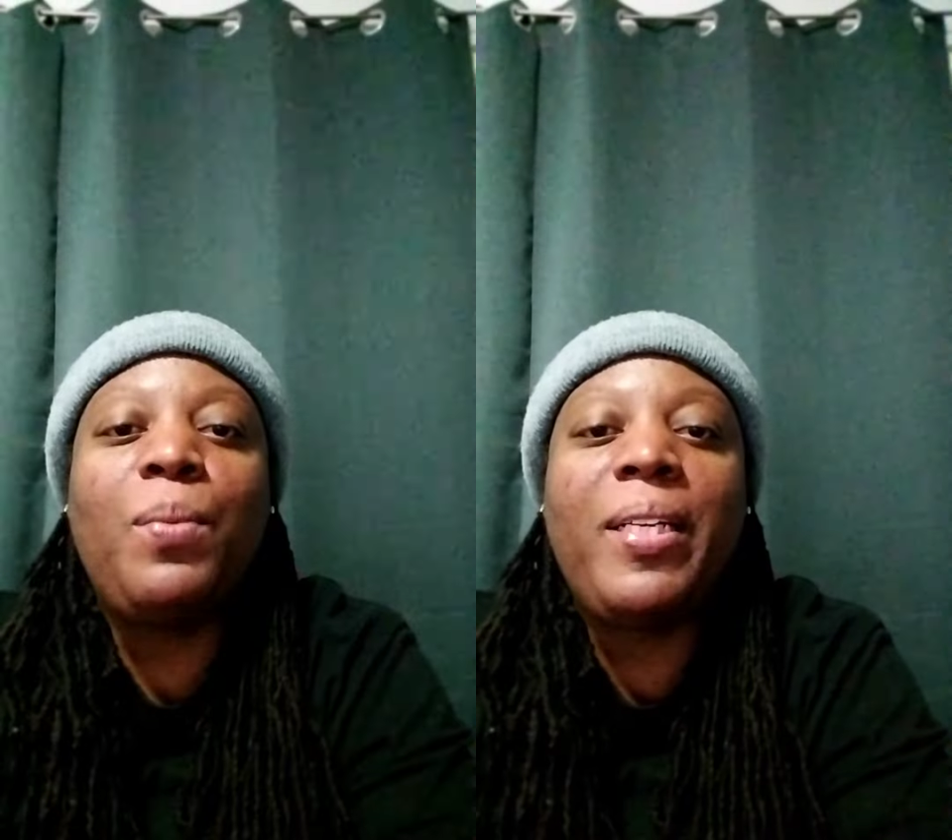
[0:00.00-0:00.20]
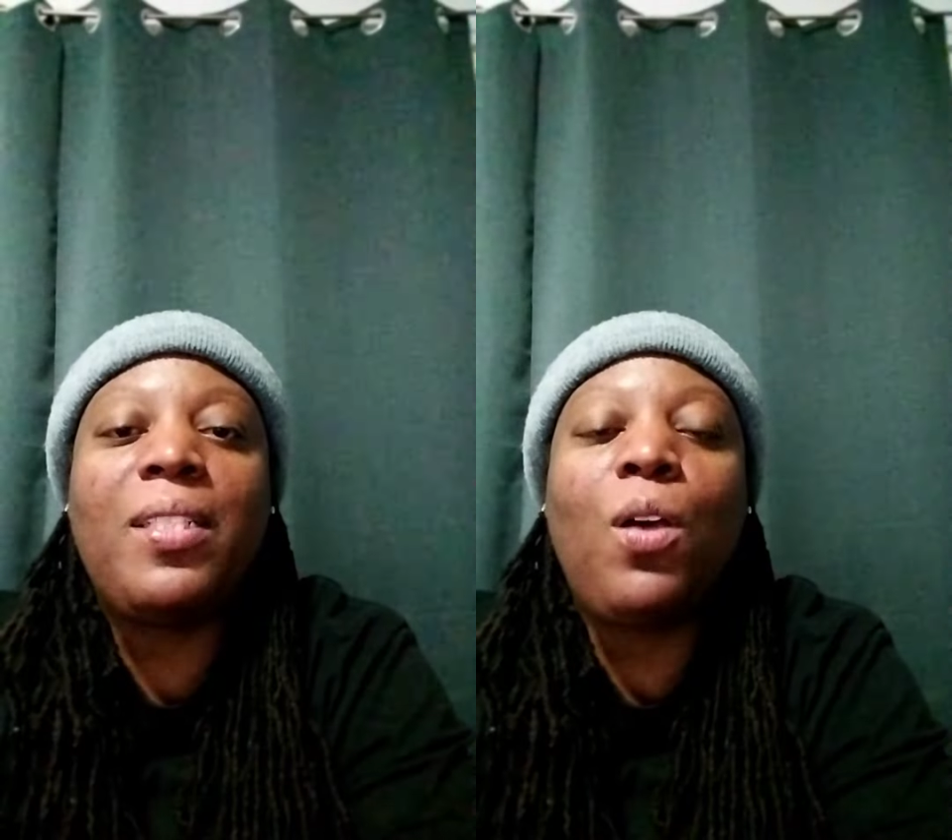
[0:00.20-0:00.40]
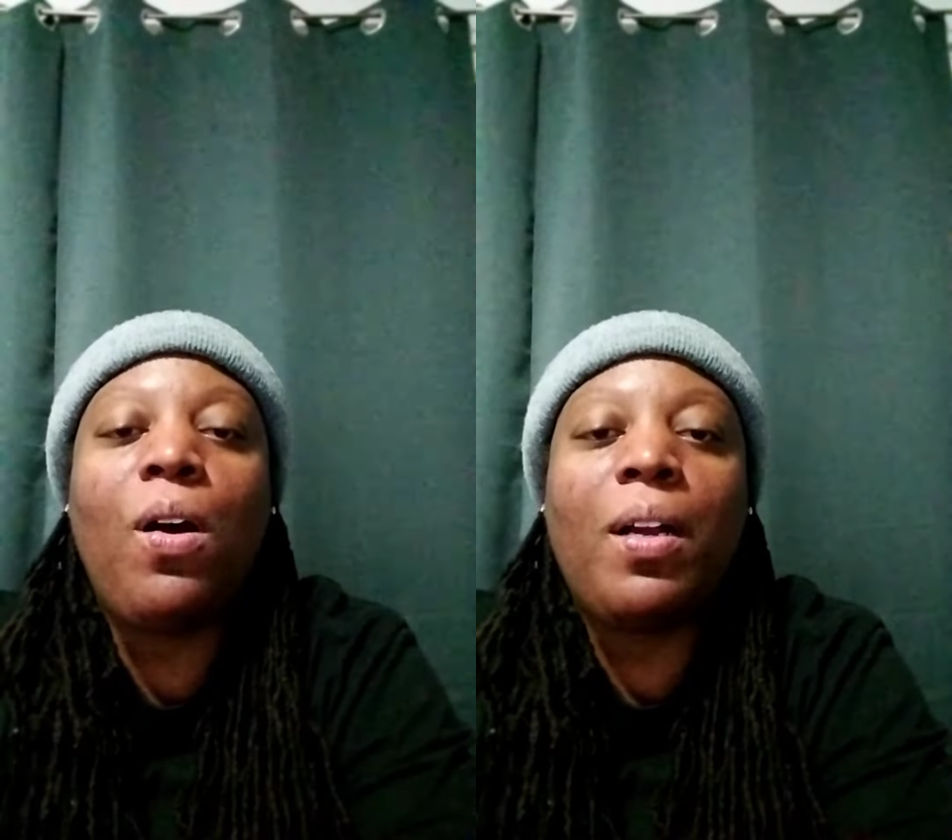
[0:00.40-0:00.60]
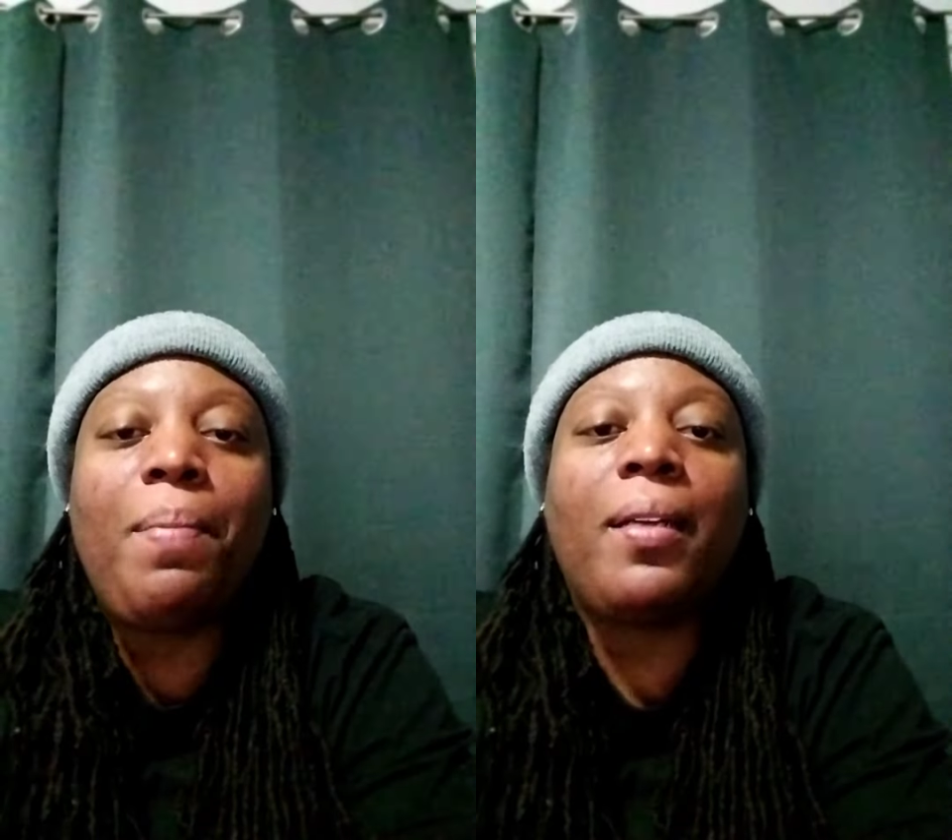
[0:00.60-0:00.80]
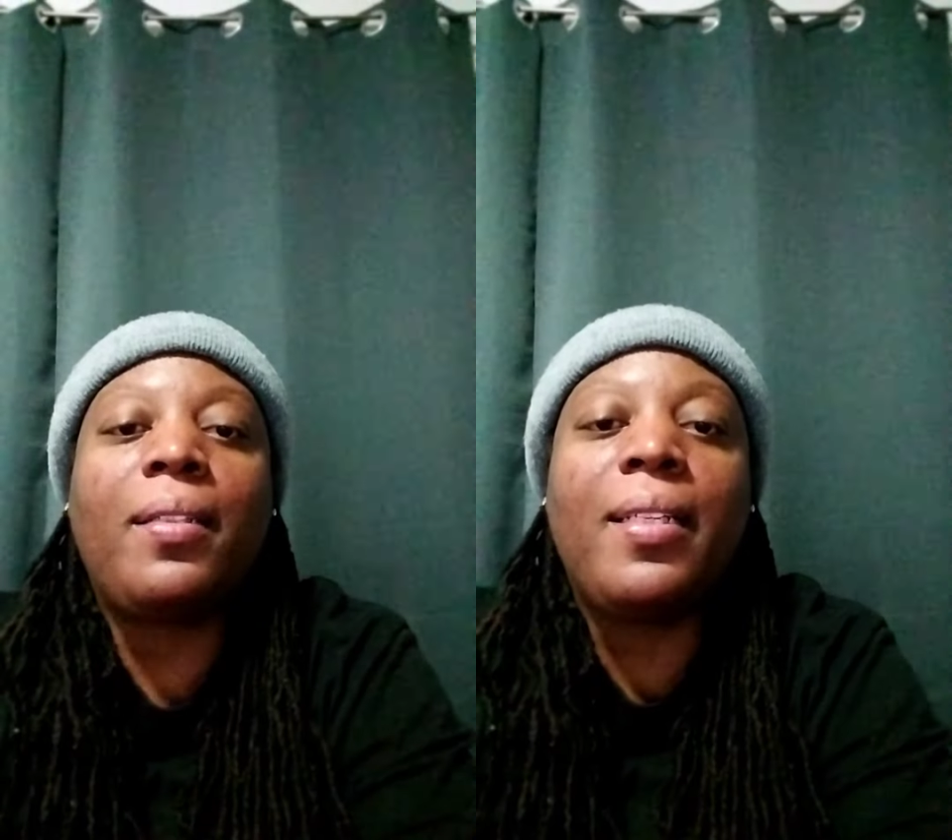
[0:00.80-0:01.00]
could talk
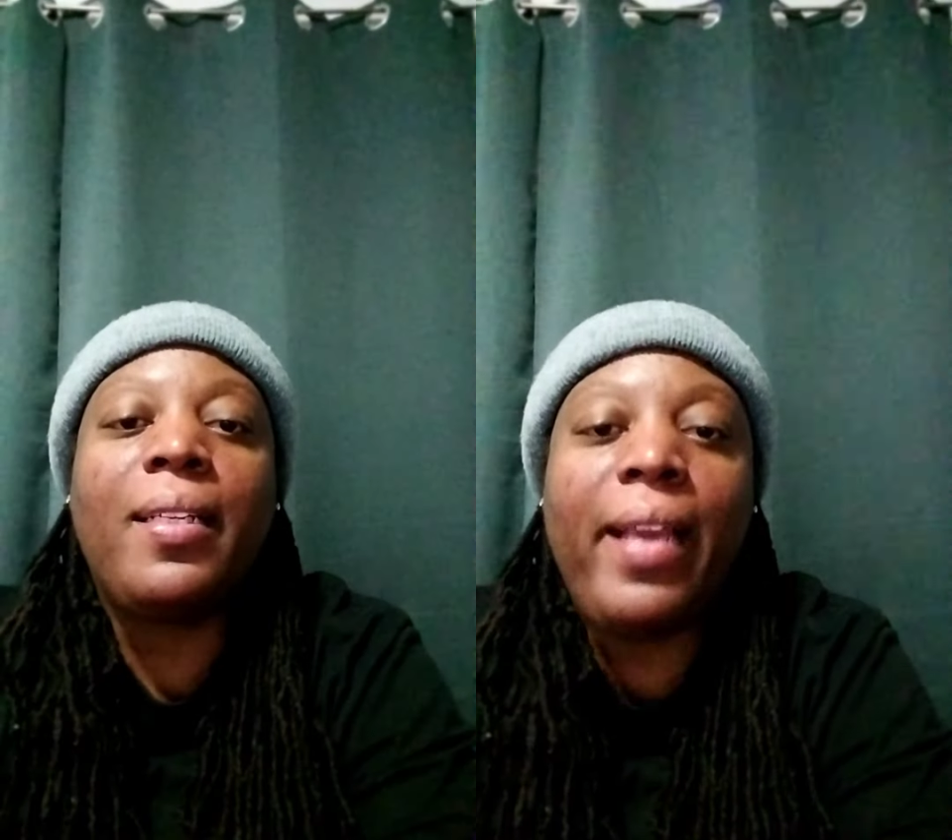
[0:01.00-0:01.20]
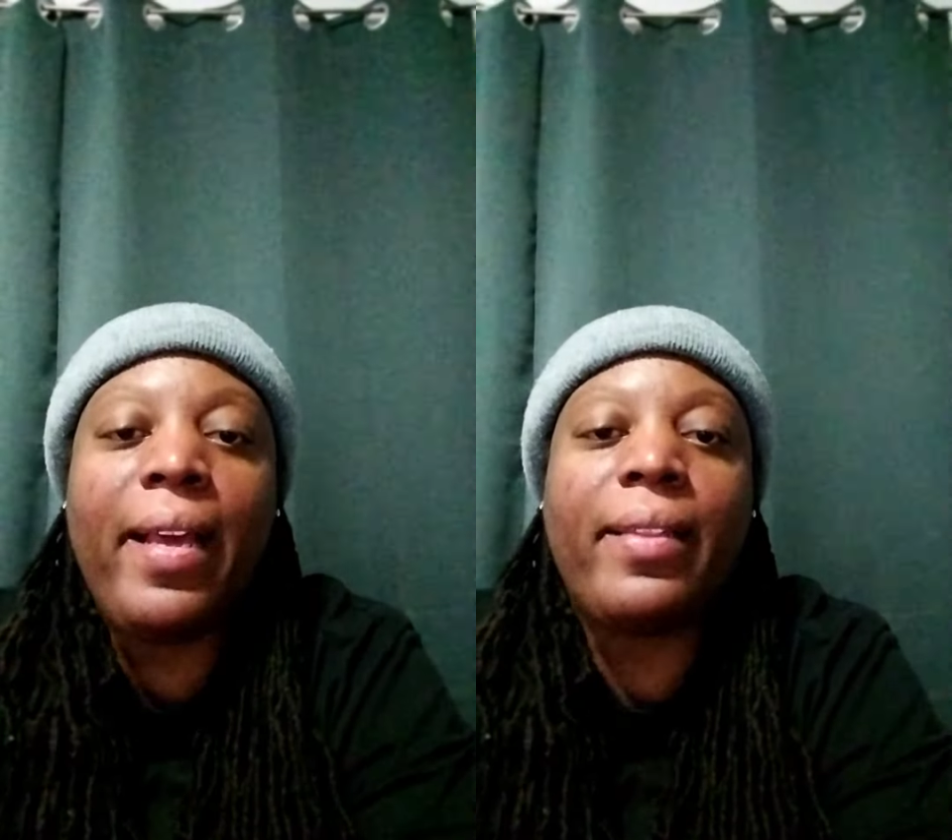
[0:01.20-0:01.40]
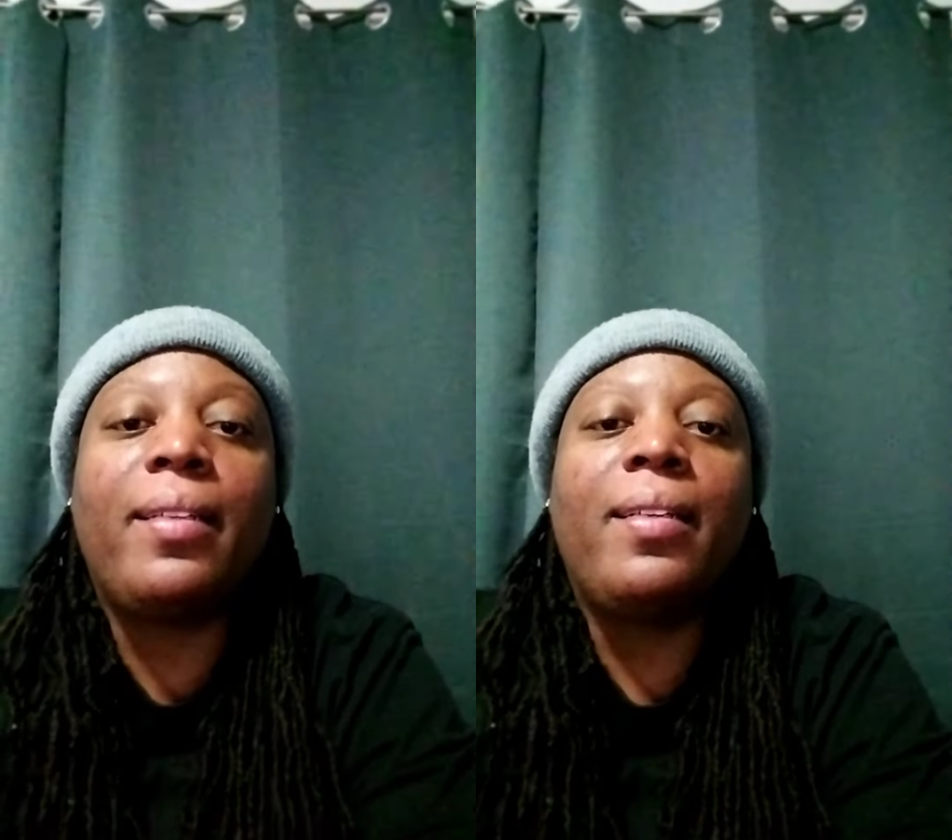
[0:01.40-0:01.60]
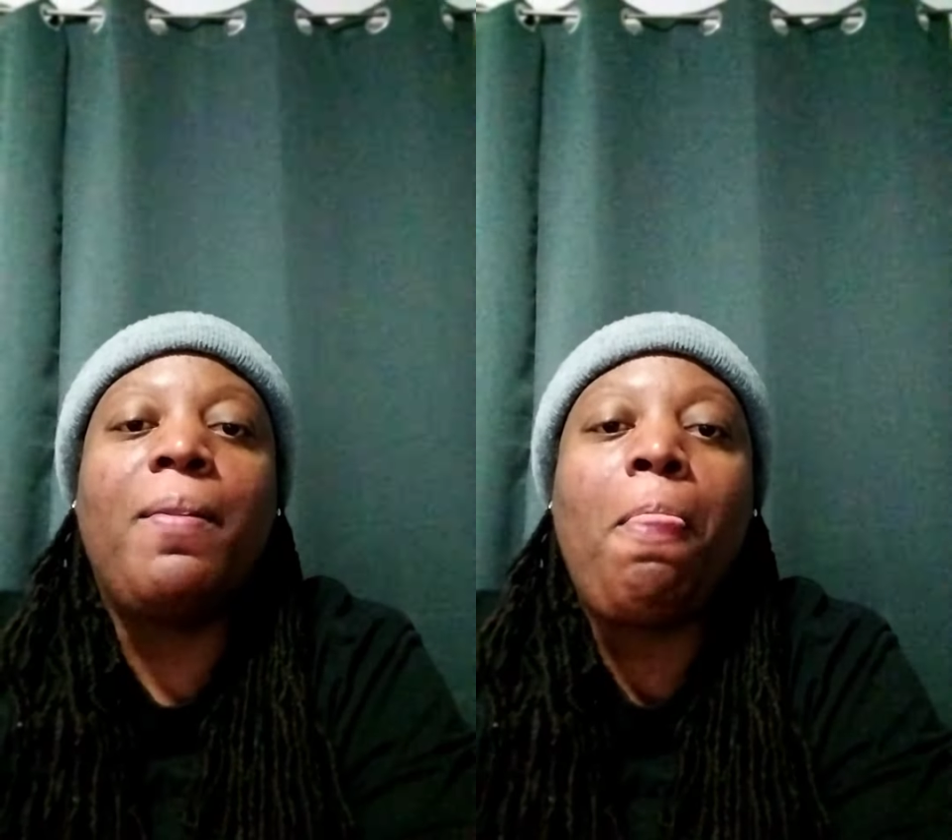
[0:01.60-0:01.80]
about it together.